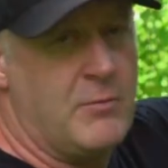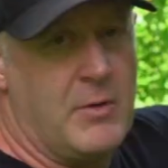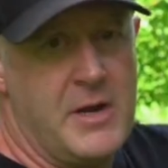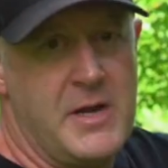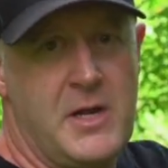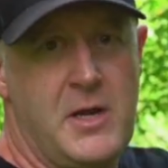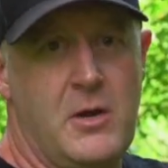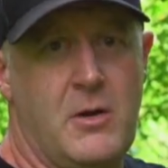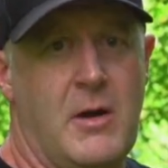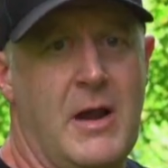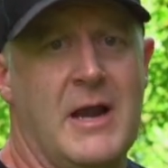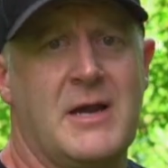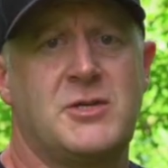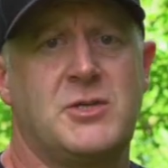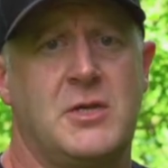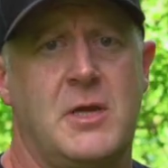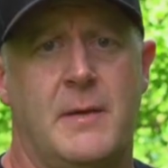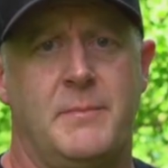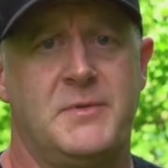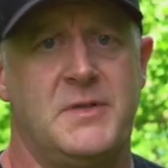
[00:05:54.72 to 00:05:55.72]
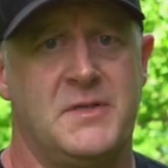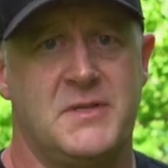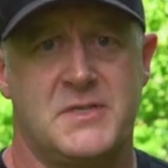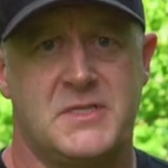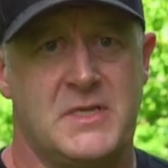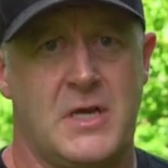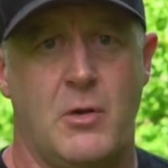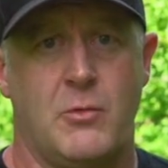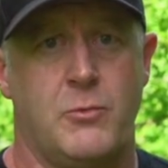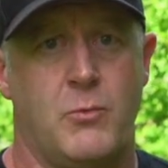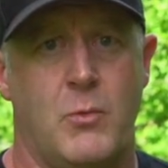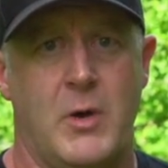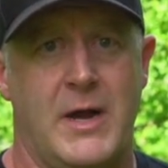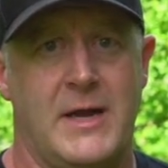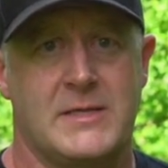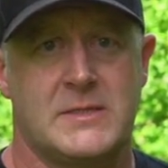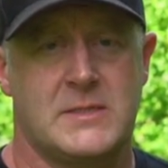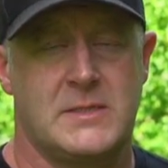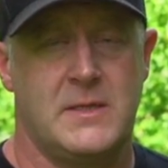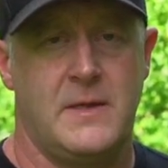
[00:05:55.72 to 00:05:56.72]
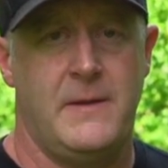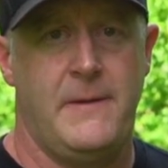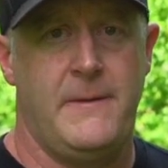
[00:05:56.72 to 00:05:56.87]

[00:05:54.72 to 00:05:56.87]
right here actually up to the southwest